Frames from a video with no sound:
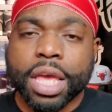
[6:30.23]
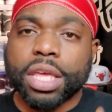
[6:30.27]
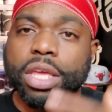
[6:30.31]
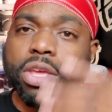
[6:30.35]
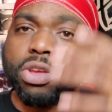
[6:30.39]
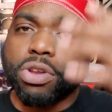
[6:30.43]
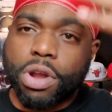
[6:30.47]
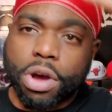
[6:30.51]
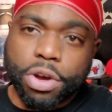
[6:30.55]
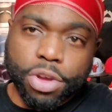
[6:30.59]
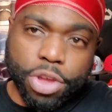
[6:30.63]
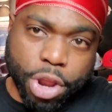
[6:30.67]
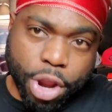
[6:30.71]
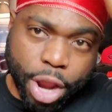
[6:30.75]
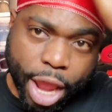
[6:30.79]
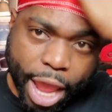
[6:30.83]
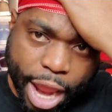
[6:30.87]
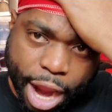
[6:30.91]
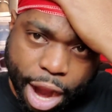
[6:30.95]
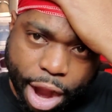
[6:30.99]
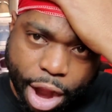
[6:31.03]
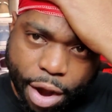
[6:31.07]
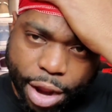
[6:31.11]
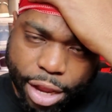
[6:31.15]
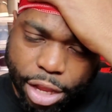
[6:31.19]
You know, your
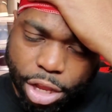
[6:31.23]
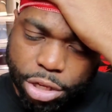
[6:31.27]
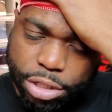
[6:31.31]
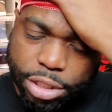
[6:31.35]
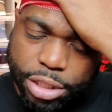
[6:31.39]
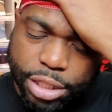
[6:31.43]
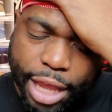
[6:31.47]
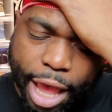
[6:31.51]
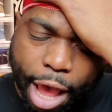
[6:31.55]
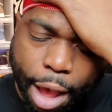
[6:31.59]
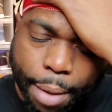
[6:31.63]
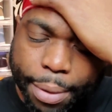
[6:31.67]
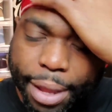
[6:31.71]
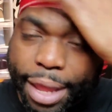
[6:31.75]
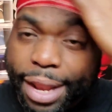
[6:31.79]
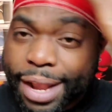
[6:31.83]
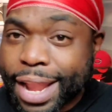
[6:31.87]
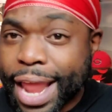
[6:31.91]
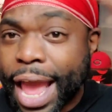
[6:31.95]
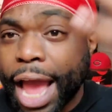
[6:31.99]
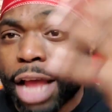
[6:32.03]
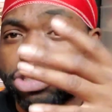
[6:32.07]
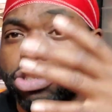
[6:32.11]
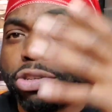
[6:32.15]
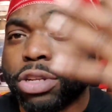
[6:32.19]
hair and your scalp can
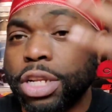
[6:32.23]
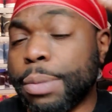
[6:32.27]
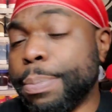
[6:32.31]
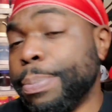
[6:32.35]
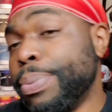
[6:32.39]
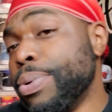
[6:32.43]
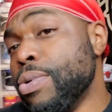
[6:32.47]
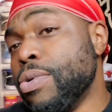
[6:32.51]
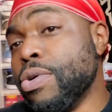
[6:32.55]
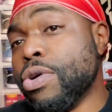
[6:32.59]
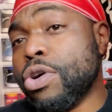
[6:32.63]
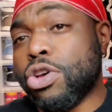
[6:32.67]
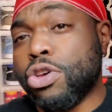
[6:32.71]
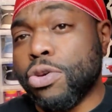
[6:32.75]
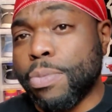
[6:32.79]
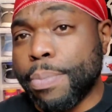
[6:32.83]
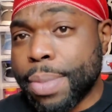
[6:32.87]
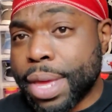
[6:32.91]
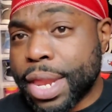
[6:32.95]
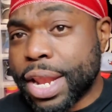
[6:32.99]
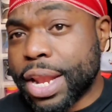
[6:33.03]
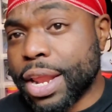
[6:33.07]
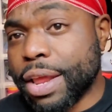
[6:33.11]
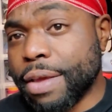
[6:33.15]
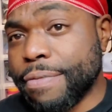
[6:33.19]
naturally pull
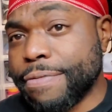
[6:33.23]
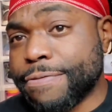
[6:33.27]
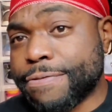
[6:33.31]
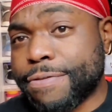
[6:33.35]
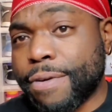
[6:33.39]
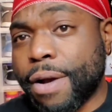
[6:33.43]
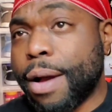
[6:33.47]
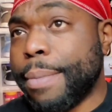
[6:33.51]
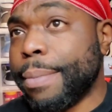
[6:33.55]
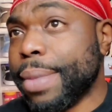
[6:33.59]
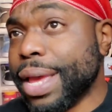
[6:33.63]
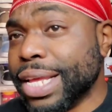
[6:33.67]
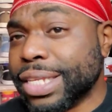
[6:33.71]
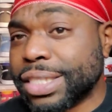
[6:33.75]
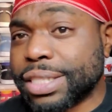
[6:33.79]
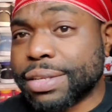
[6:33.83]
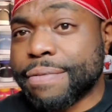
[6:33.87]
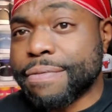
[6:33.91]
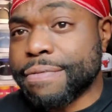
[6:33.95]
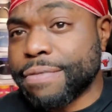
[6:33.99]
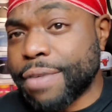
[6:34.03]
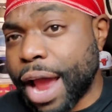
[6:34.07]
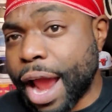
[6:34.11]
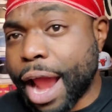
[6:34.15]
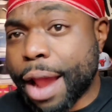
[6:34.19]
humidity from its
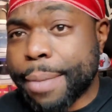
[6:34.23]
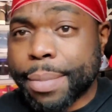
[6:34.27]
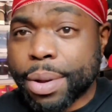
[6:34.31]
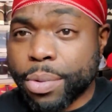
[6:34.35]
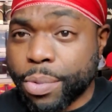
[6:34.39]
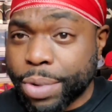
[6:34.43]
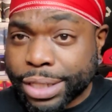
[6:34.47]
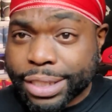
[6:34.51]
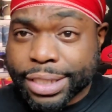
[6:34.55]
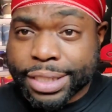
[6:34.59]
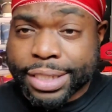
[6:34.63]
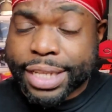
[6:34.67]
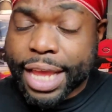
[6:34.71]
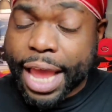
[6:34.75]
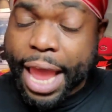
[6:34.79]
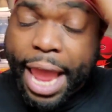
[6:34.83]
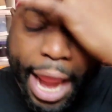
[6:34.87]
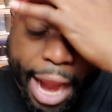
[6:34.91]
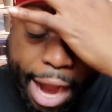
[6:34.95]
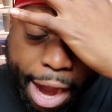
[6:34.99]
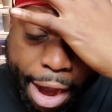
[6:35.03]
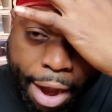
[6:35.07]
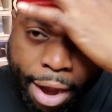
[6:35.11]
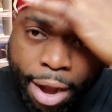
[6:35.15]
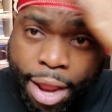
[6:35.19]
environment, which is the
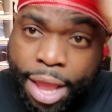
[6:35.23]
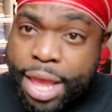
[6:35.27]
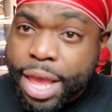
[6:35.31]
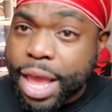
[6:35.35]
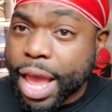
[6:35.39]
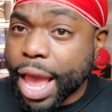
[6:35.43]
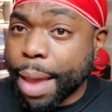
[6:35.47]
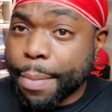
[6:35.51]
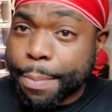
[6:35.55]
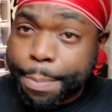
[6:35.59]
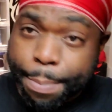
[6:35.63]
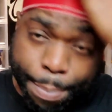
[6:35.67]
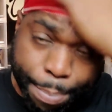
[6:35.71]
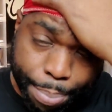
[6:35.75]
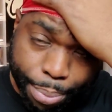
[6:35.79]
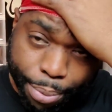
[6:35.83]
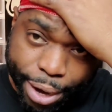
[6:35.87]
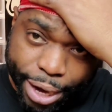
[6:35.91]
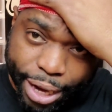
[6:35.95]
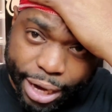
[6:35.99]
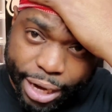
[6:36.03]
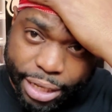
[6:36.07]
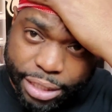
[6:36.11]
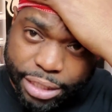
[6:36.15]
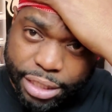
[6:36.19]
air, and
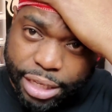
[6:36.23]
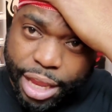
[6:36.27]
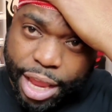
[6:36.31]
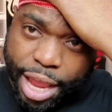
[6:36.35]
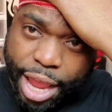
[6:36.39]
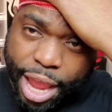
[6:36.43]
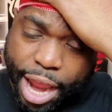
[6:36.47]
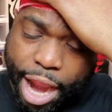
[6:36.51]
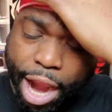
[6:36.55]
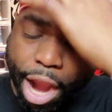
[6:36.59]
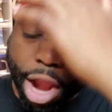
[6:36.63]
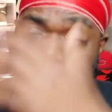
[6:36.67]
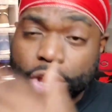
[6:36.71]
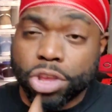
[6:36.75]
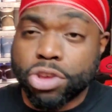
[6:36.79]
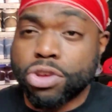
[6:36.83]
bring it into your hair.